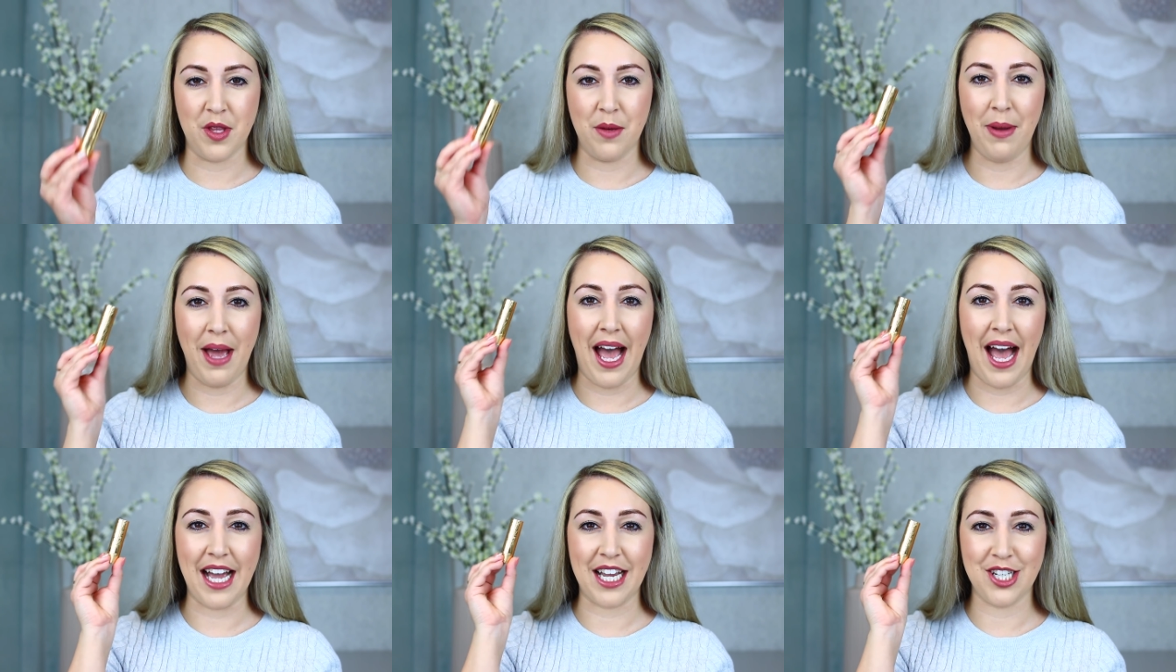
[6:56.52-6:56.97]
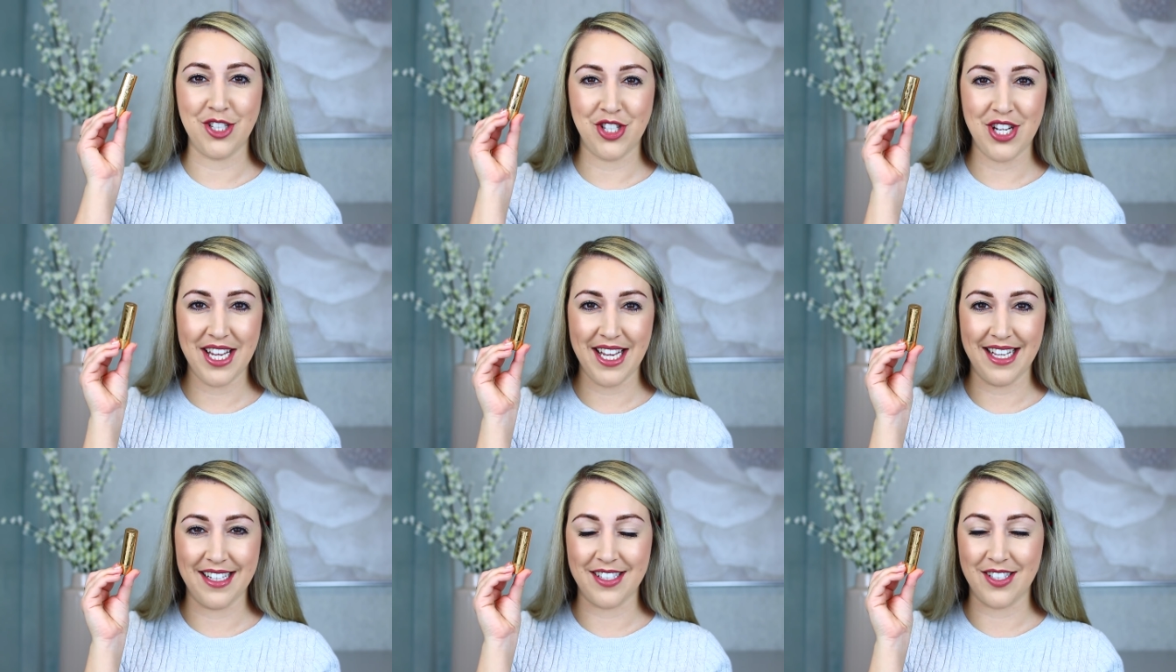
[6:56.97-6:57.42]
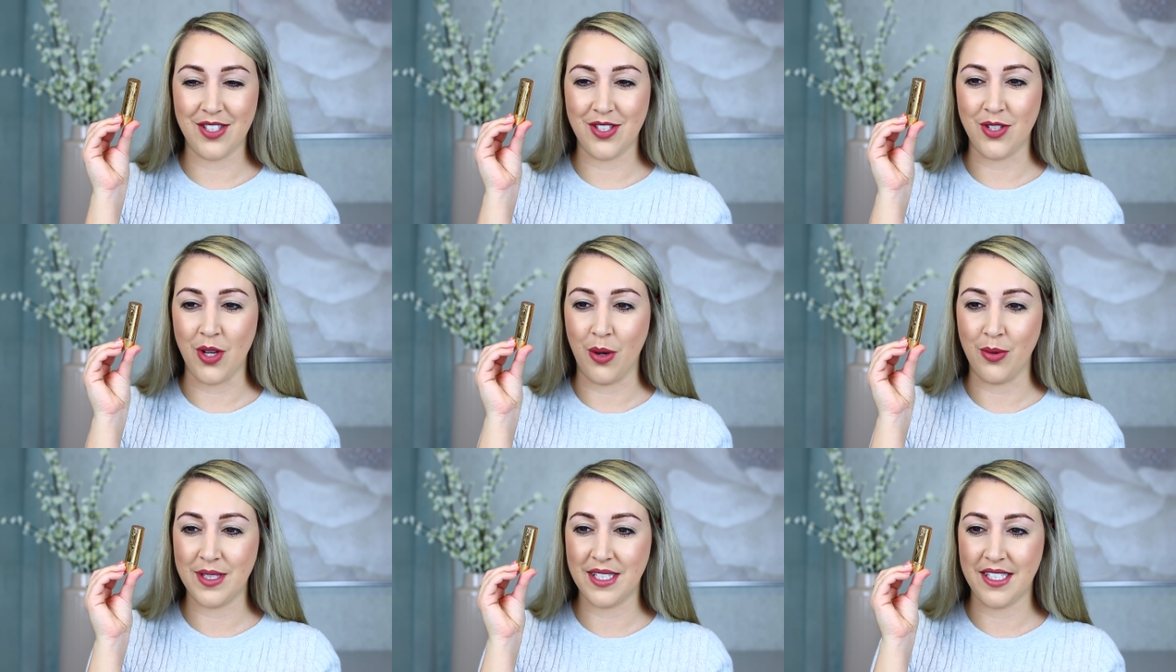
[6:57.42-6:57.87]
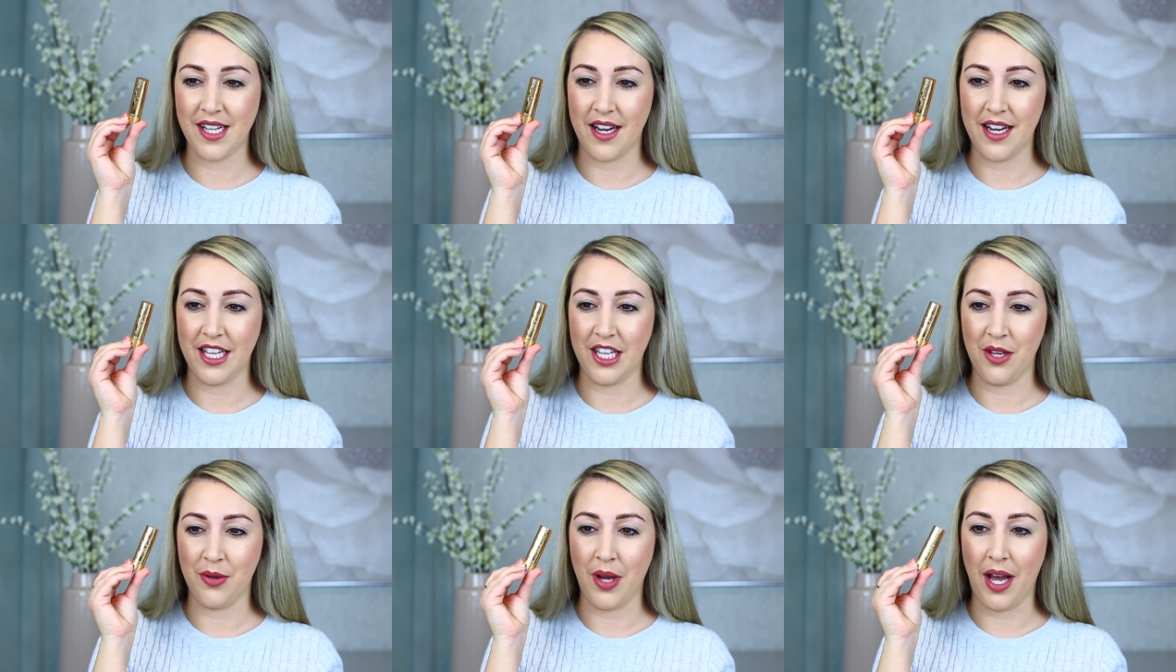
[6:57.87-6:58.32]
The packaging is so
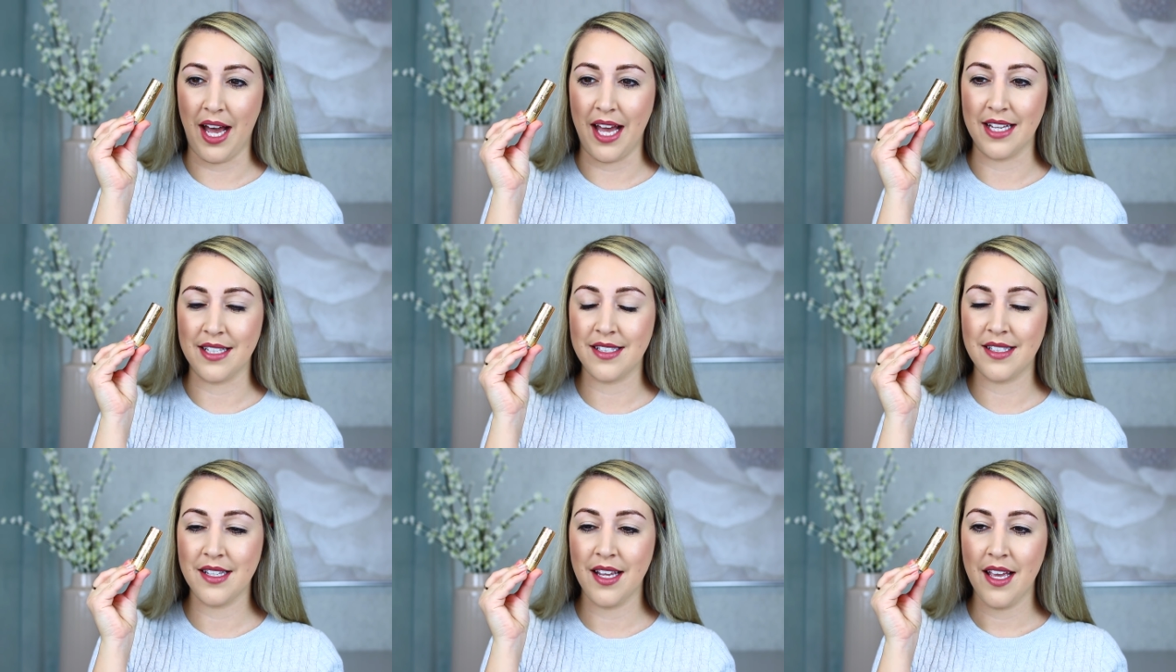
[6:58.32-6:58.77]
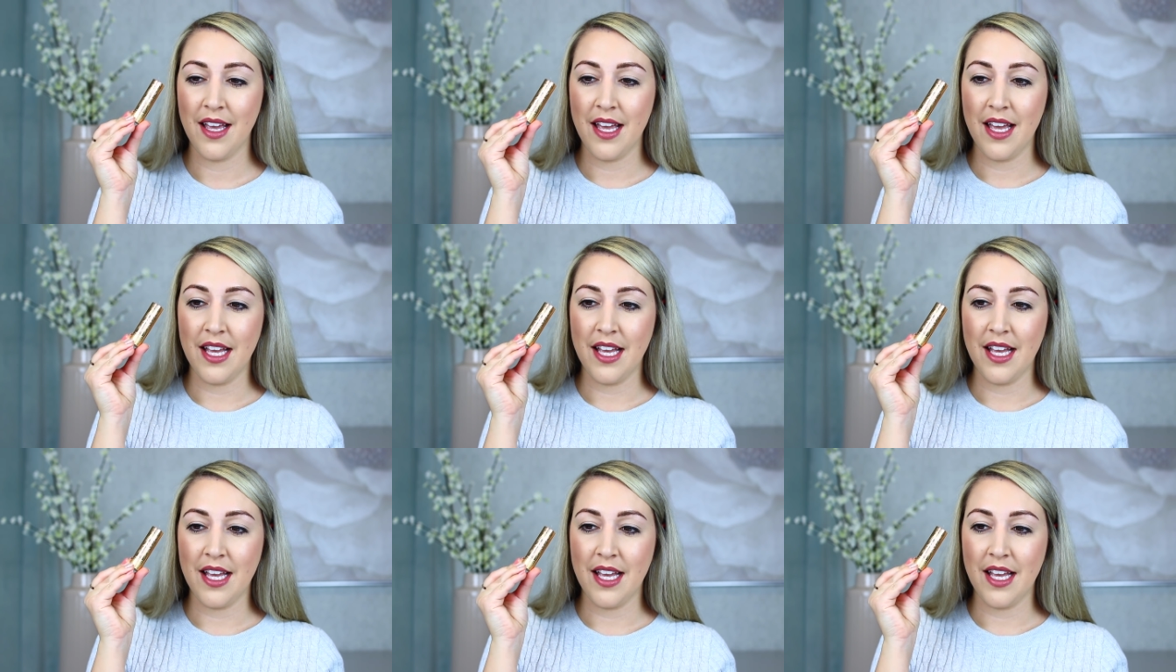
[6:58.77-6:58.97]
stunning, you guys.